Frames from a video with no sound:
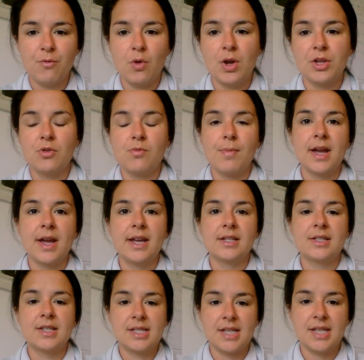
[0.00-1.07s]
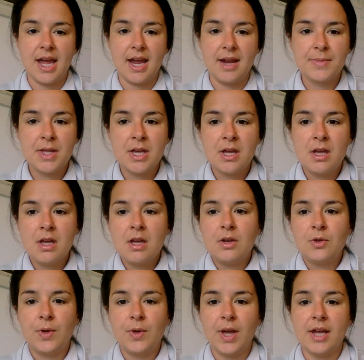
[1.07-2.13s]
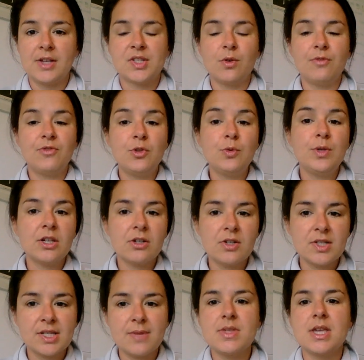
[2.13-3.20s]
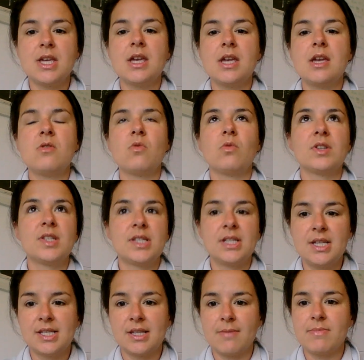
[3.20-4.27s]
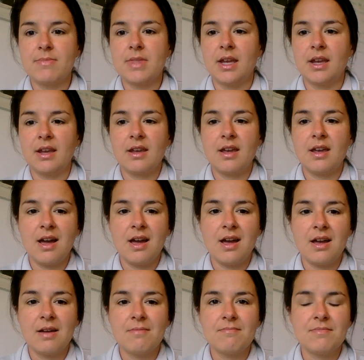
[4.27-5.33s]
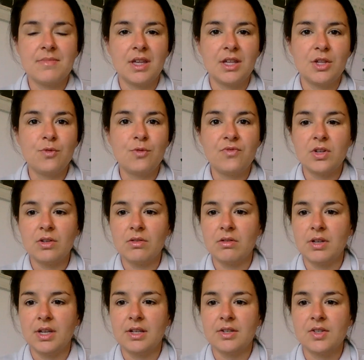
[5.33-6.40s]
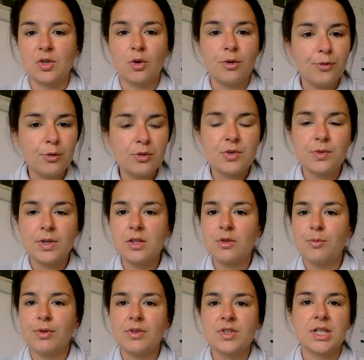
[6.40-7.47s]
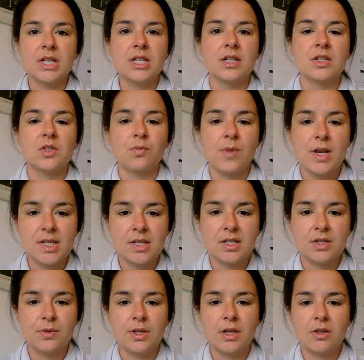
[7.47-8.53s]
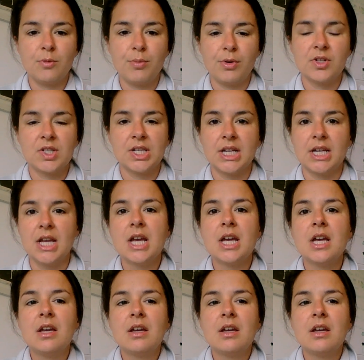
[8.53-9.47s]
of what you might say. Okay, so if you hear something or see something that you feel is hurtful to another person, is racist to another person,